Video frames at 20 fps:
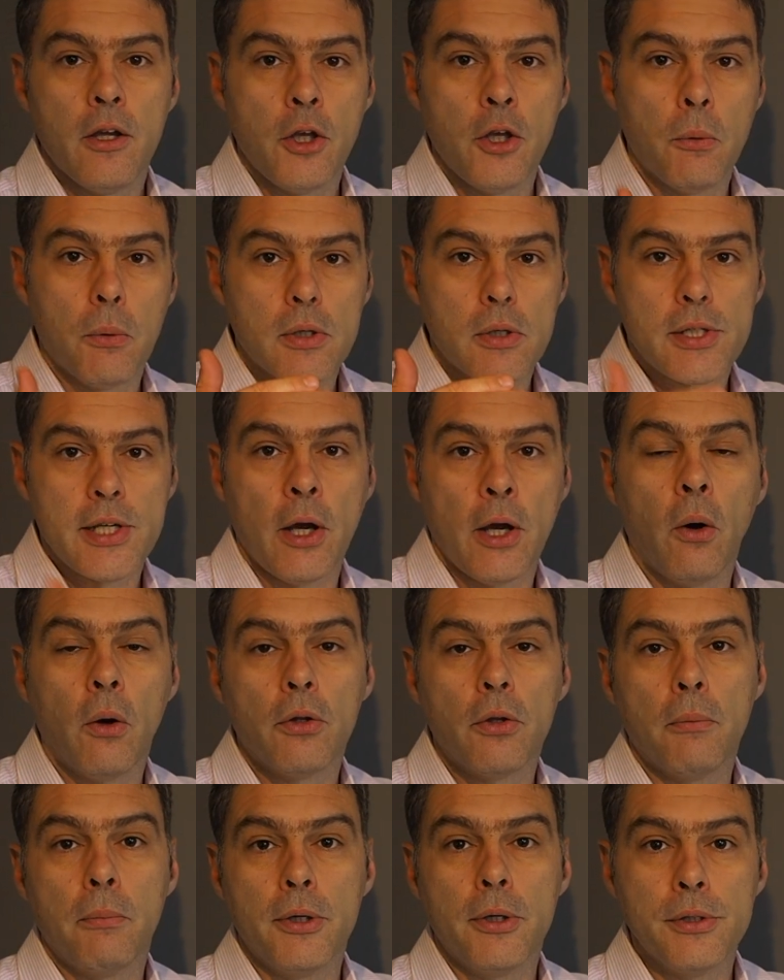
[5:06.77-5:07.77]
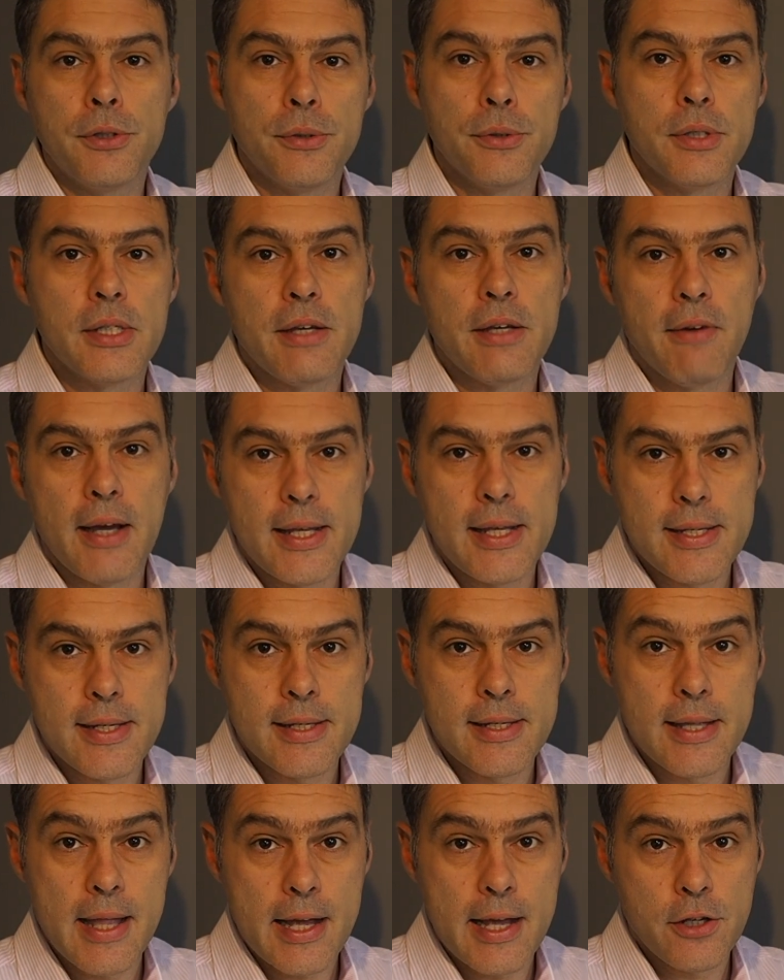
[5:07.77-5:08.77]
You will see all the Bluetooth
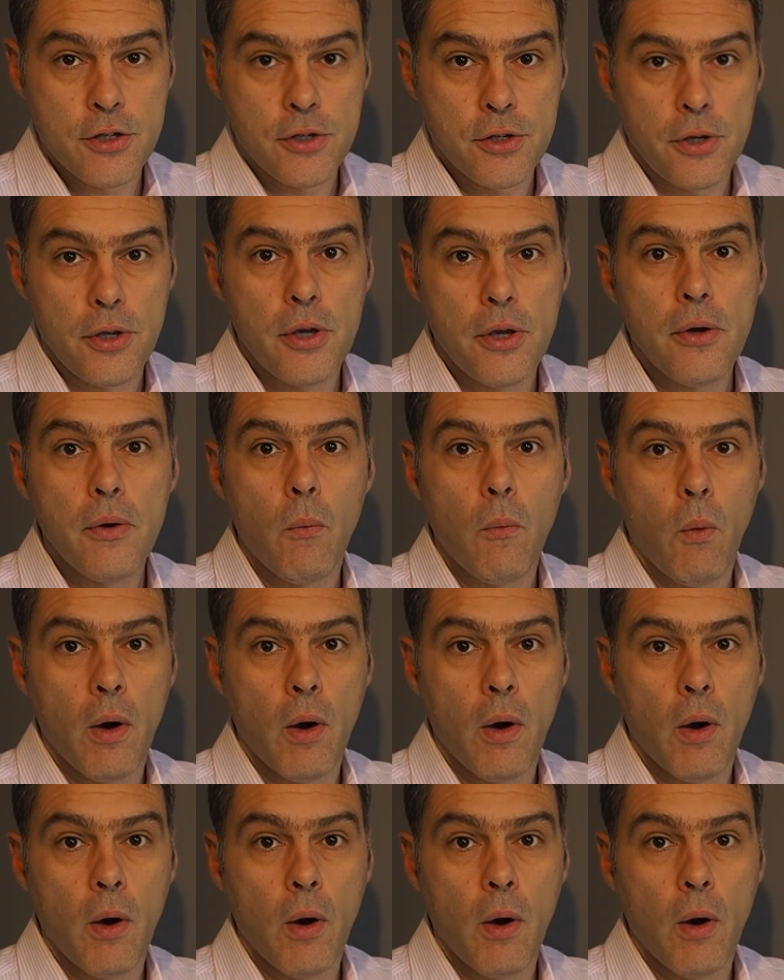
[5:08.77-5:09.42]
devices next to you.